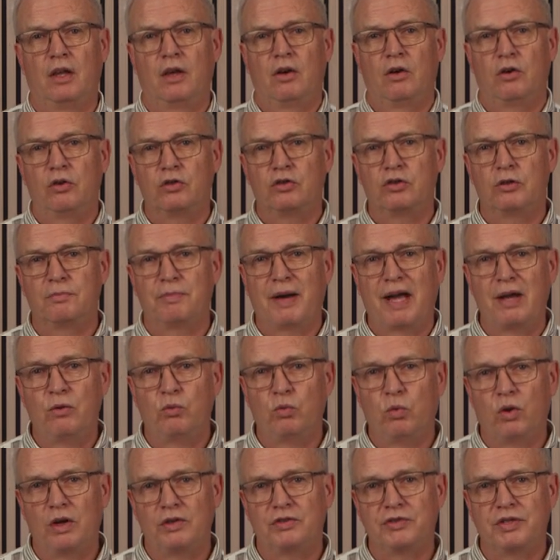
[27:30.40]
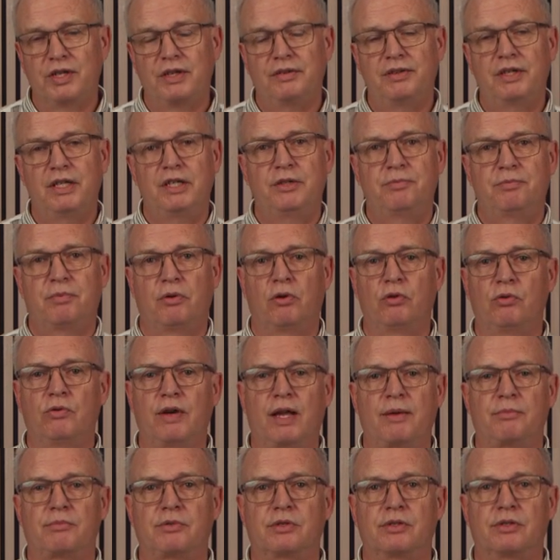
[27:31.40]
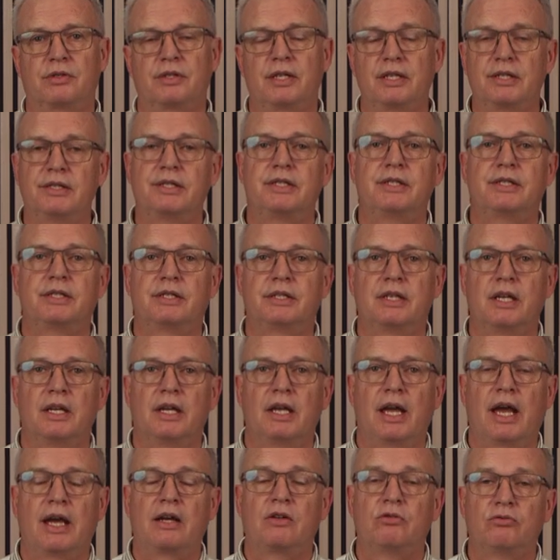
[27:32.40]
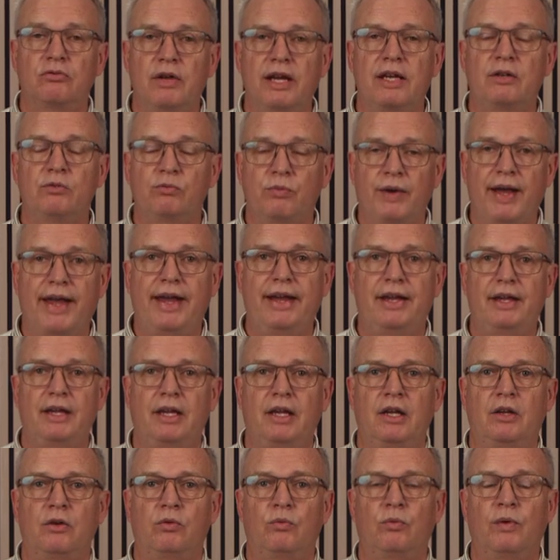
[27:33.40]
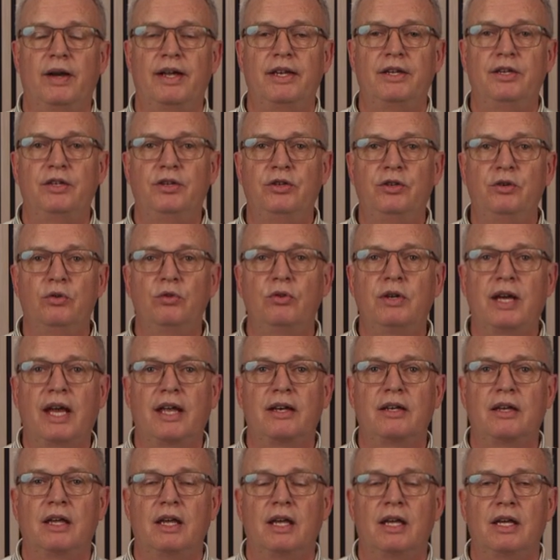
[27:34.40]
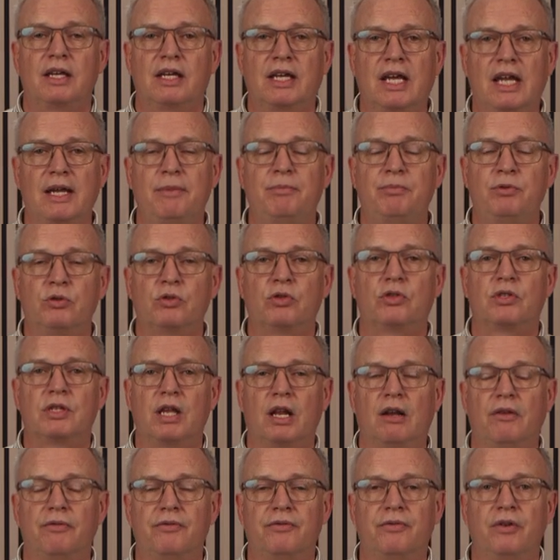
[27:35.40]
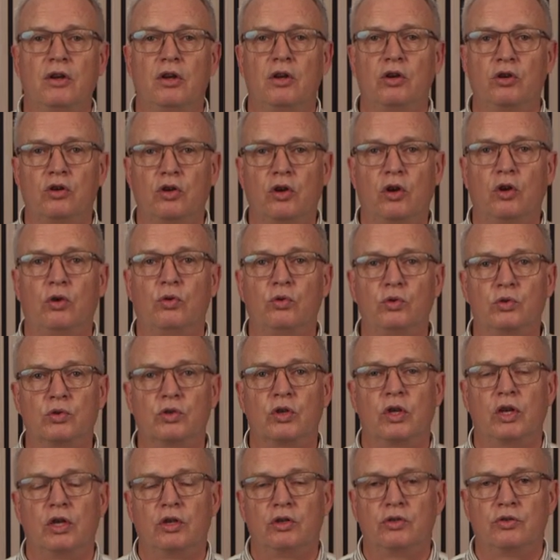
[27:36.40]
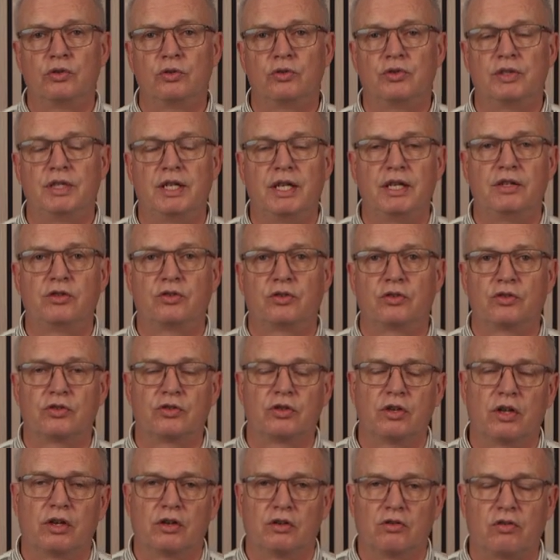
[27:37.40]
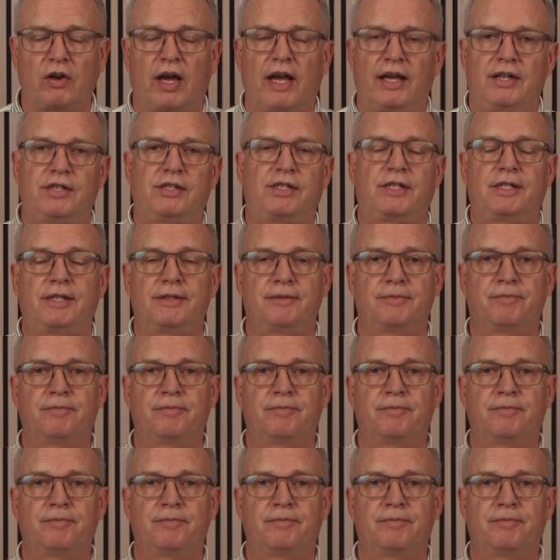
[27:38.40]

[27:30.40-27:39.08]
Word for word: Also, by watching these programs, this is a great way where you can keep yourself close to Jesus Christ.